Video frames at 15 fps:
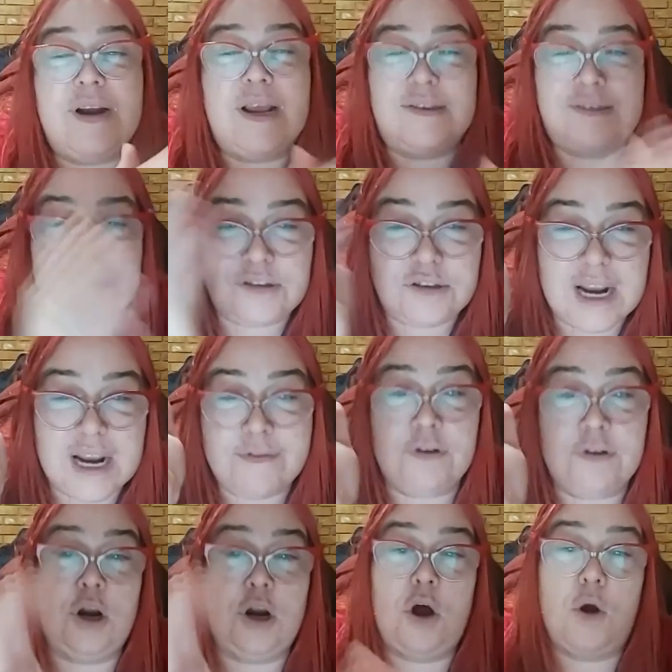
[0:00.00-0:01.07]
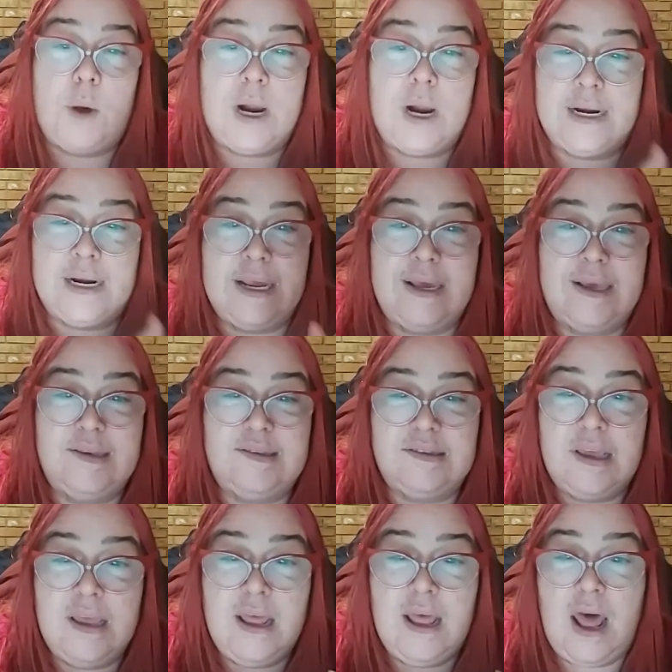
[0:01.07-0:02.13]
it is you never know what it
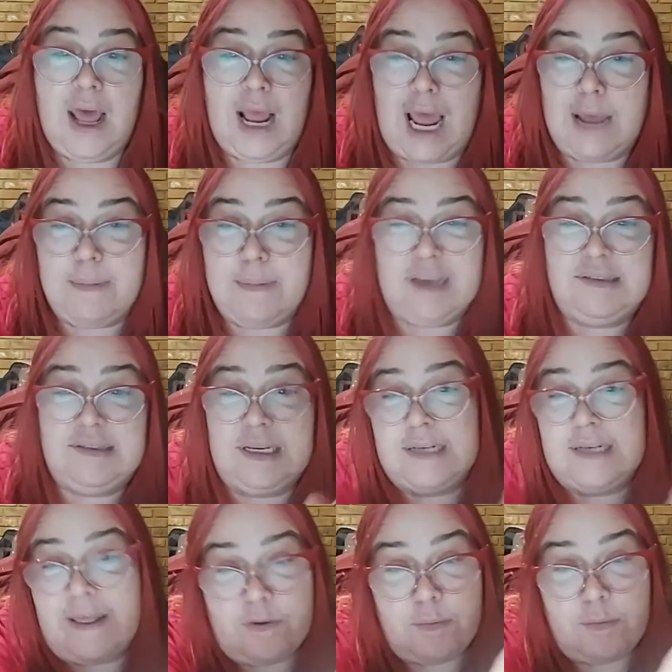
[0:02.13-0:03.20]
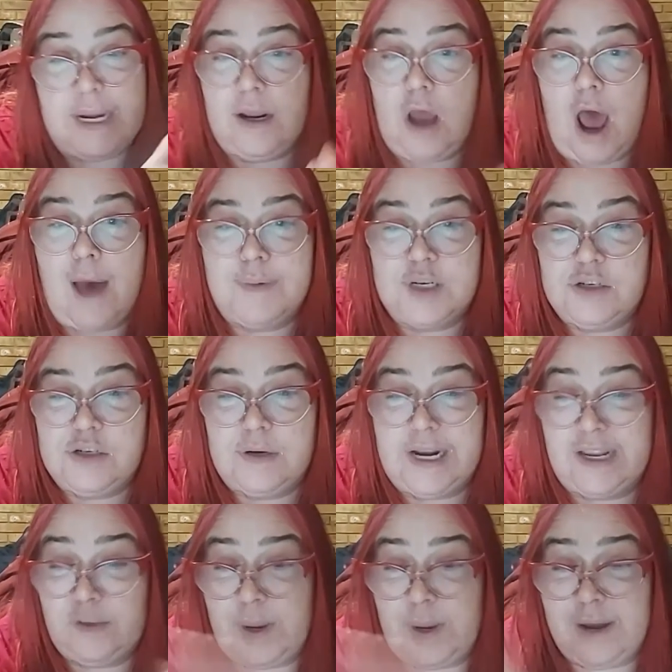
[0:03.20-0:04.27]
is that might see other media
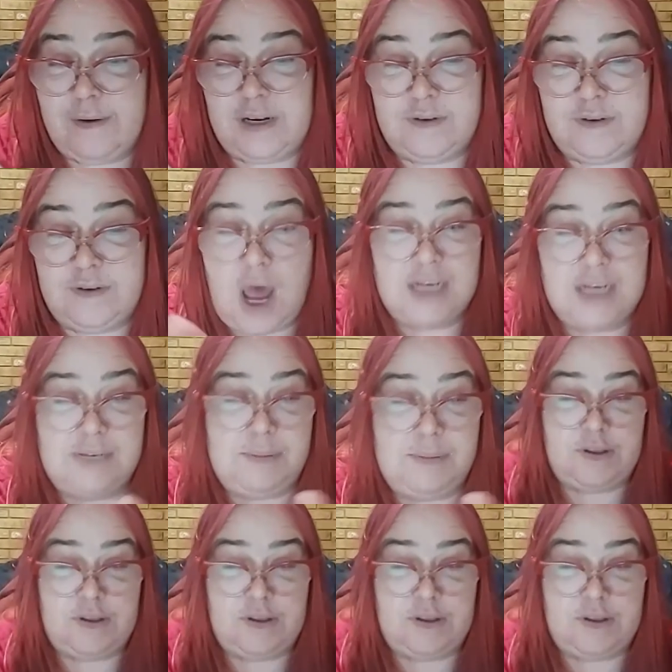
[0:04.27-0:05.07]
opportunities. We haven't even talked about